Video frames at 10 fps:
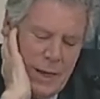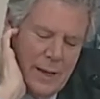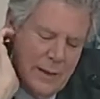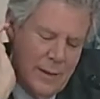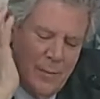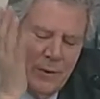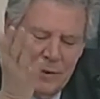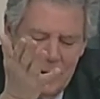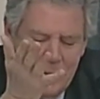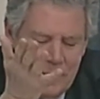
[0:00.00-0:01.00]
I, am
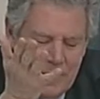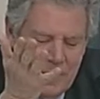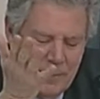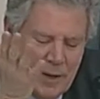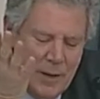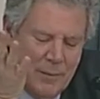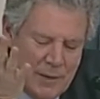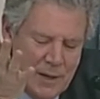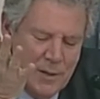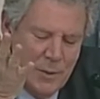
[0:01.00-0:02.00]
only going to, uh, my
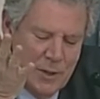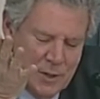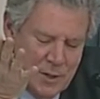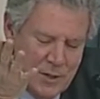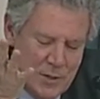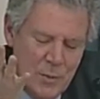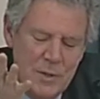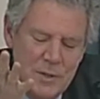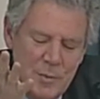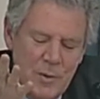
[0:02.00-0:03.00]
next question is
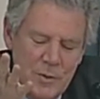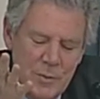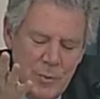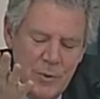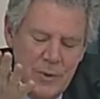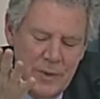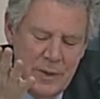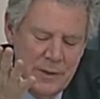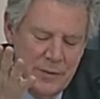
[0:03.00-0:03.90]
what is the most important thing